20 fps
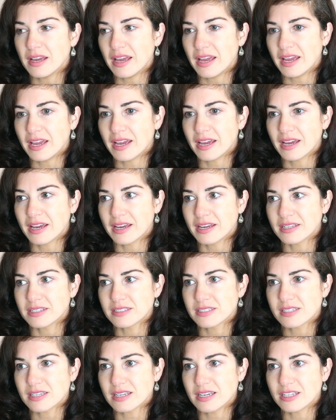
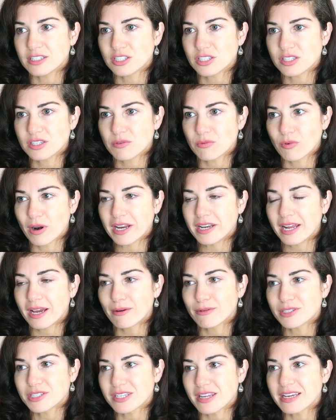and it's right
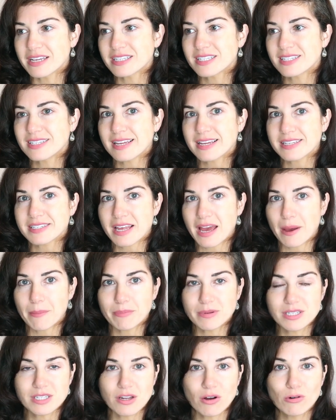now it's like six
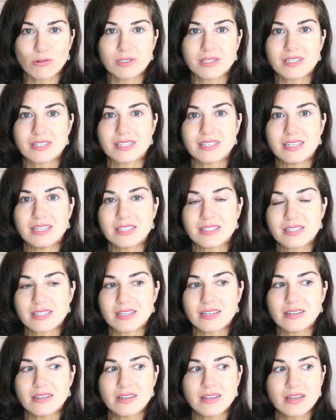episodes a
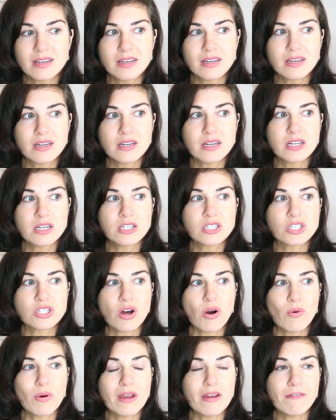season.
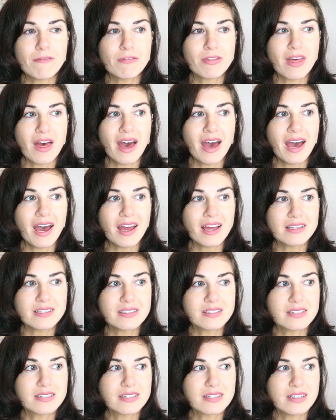So if
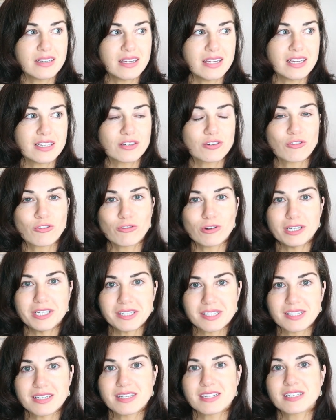that
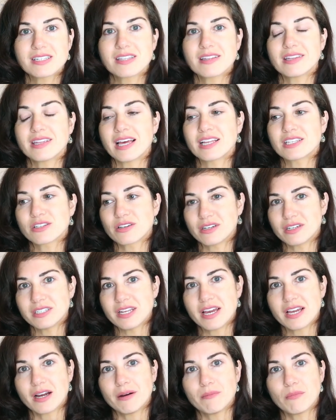increases, then that's going to
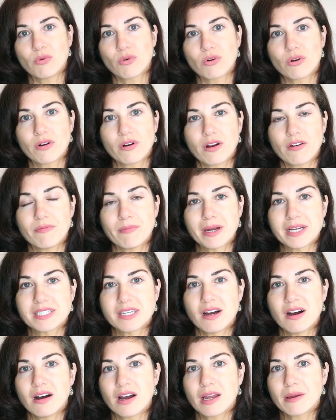take up more of my
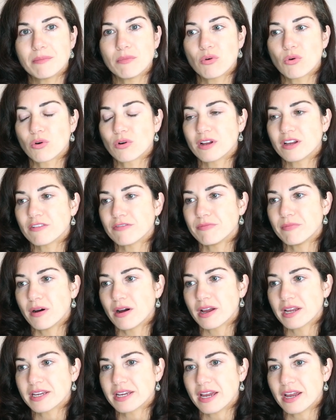time or if
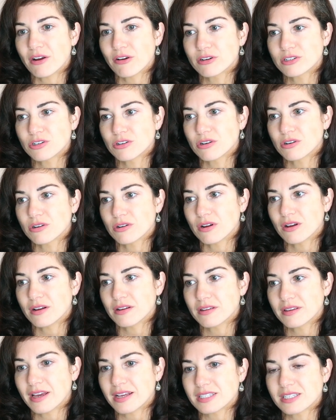my character
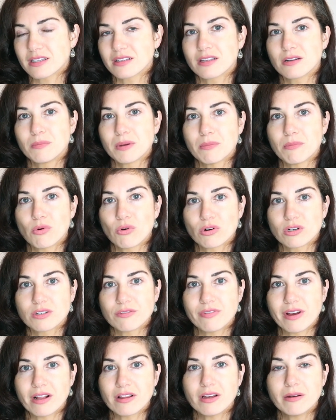gets a little bit more
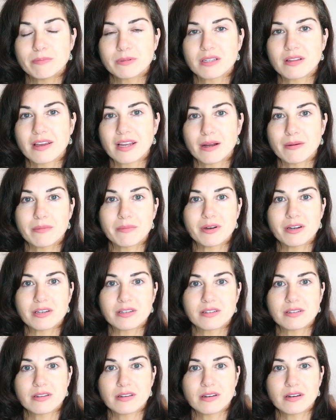developed, like I'm
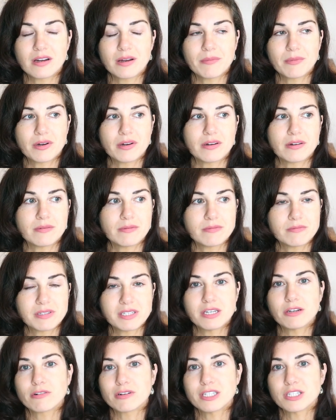a I'm a
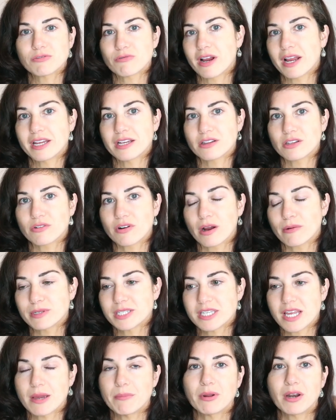series regular, I would
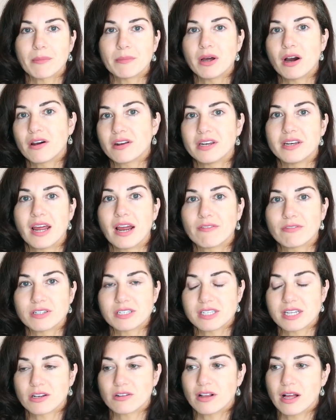say, but I'm not in every
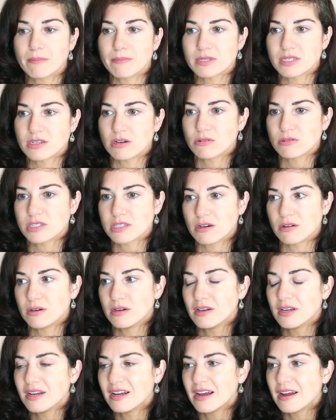single episode. So
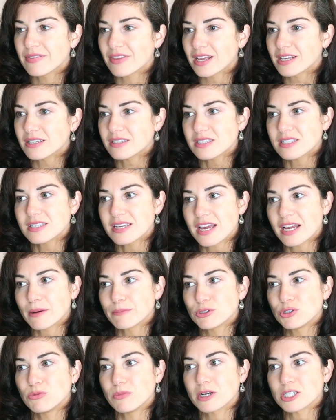that doesn't take
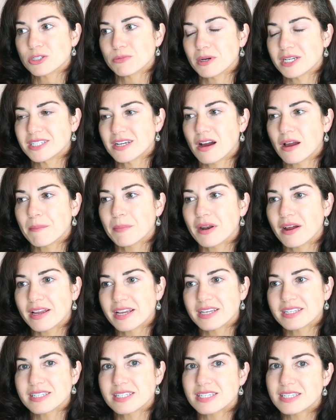up too much of my time, but I
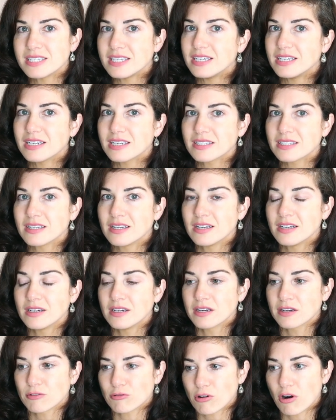can see it
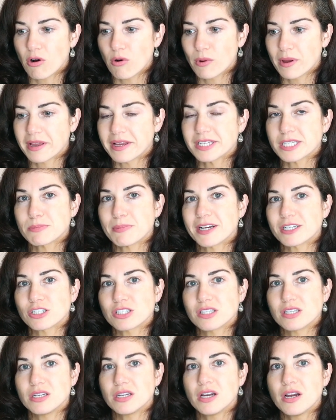growing,
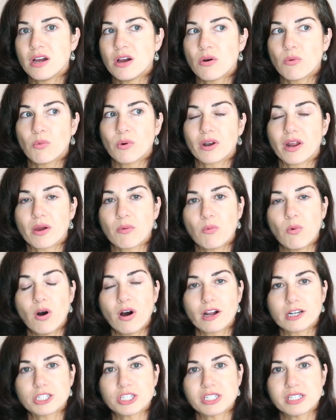especially when I
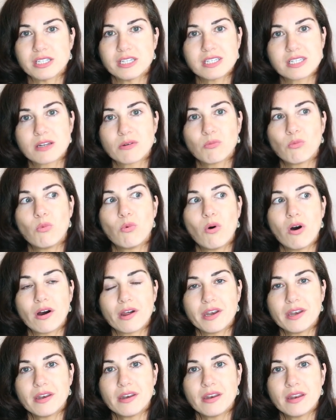watched season
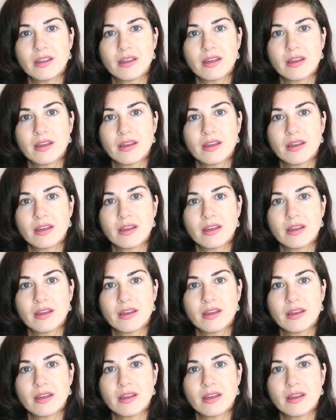one.